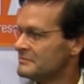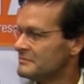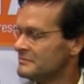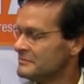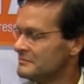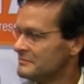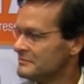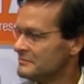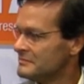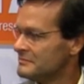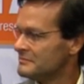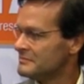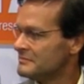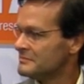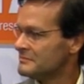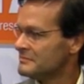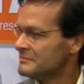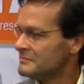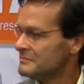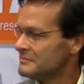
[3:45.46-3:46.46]

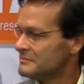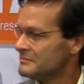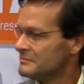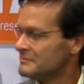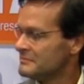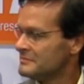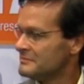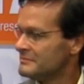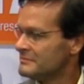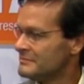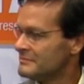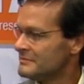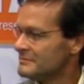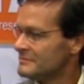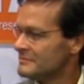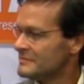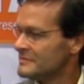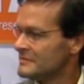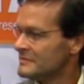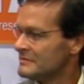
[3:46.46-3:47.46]

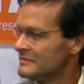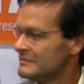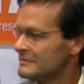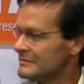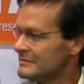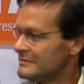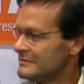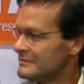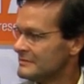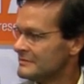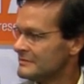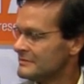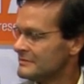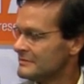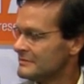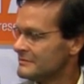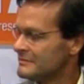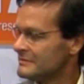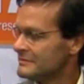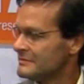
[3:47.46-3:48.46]

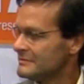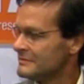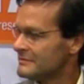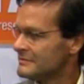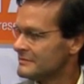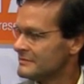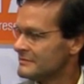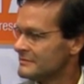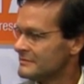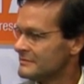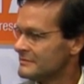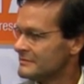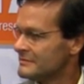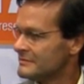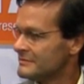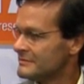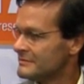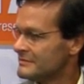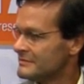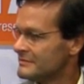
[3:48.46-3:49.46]

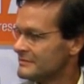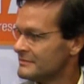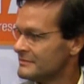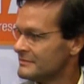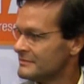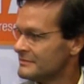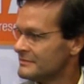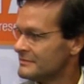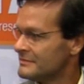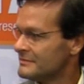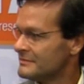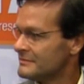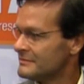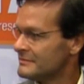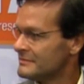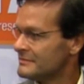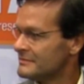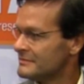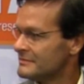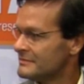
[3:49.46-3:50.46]

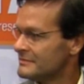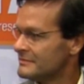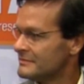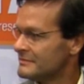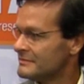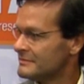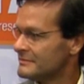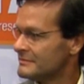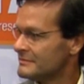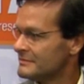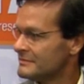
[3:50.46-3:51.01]
The person shown says nothing.